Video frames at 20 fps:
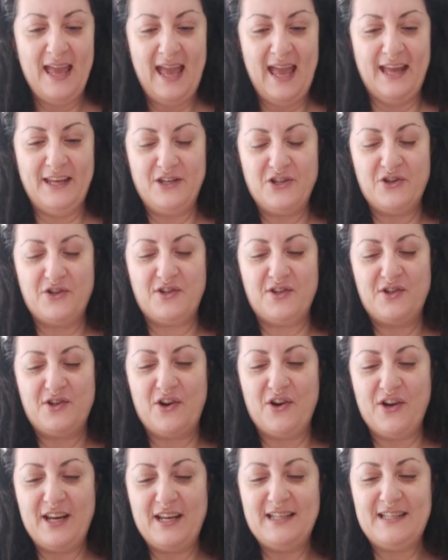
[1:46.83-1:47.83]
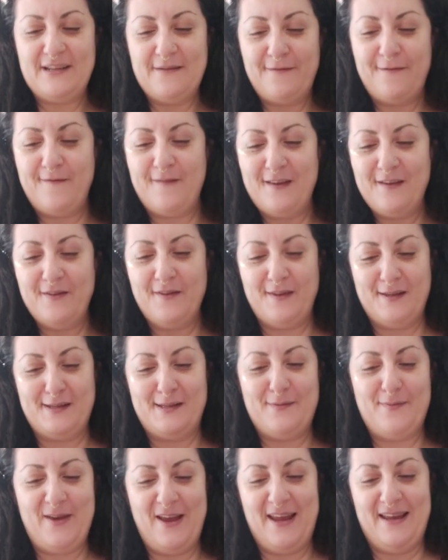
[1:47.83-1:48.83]
and you're starting to feel the
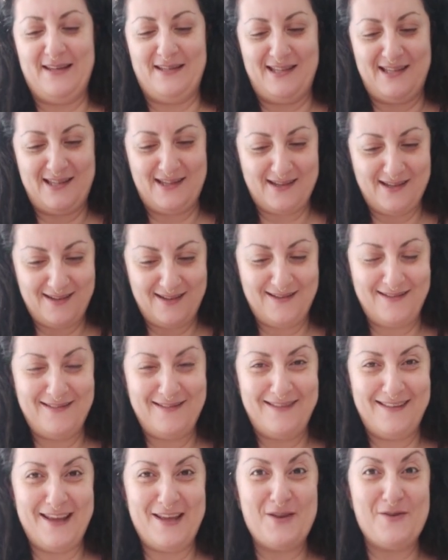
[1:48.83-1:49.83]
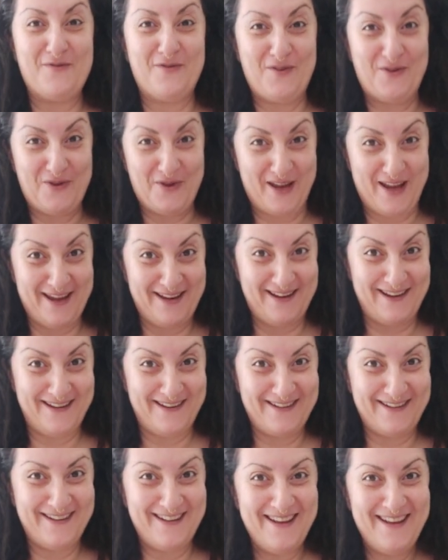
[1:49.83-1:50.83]
space that you've
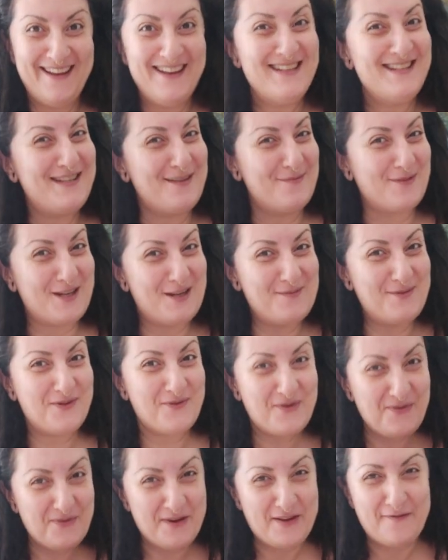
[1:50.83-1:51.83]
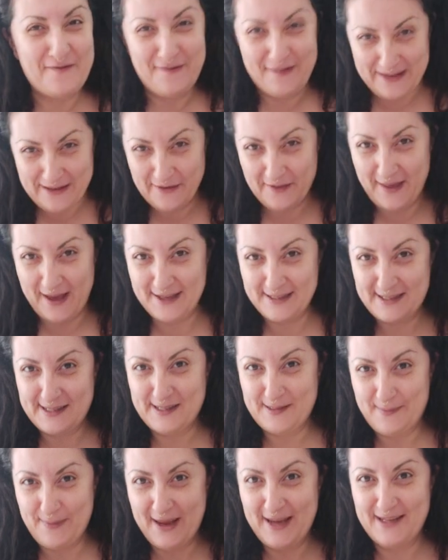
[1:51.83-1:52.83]
created. Sometimes when we feel that
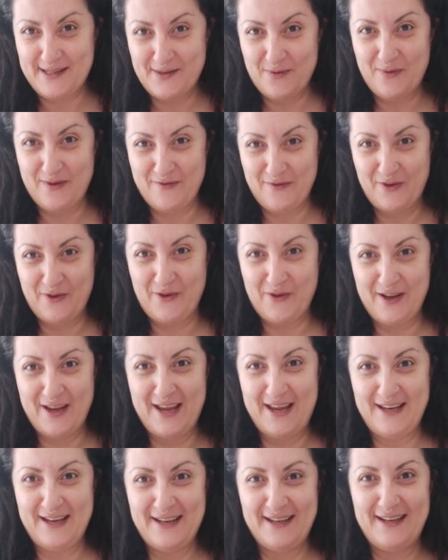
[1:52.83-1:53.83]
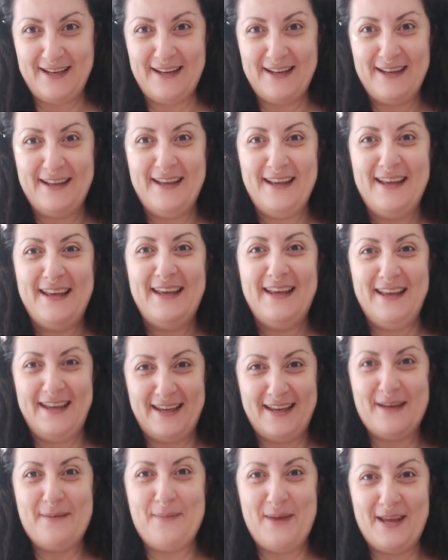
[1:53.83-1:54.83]
space we've created, it
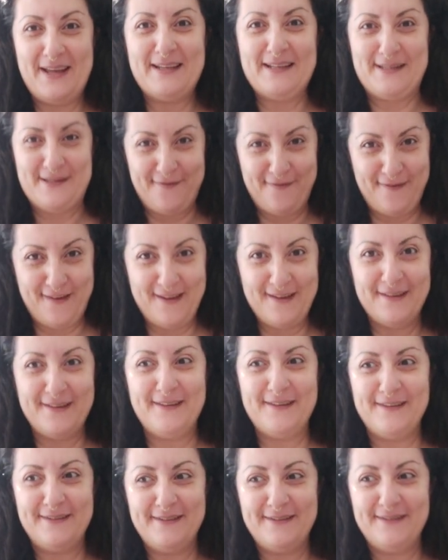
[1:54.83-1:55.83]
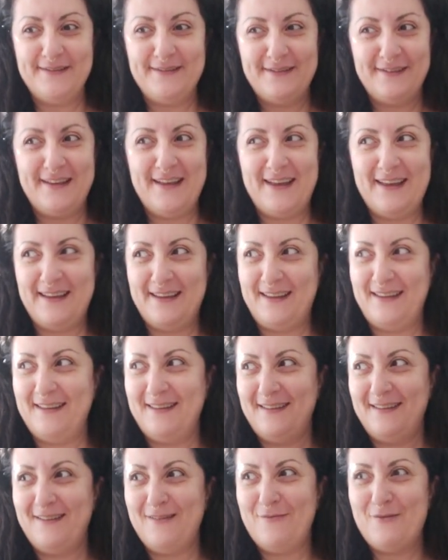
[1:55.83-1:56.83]
can make us feel like,
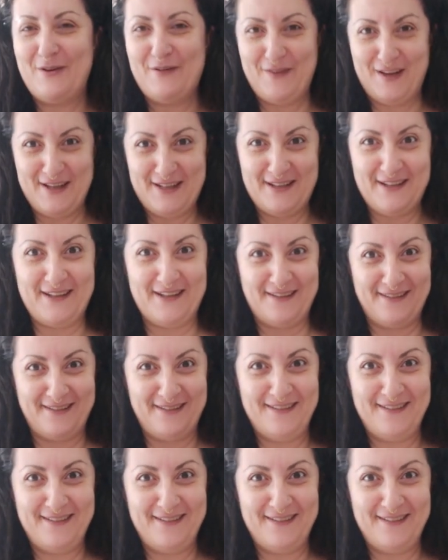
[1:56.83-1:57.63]
what have I done?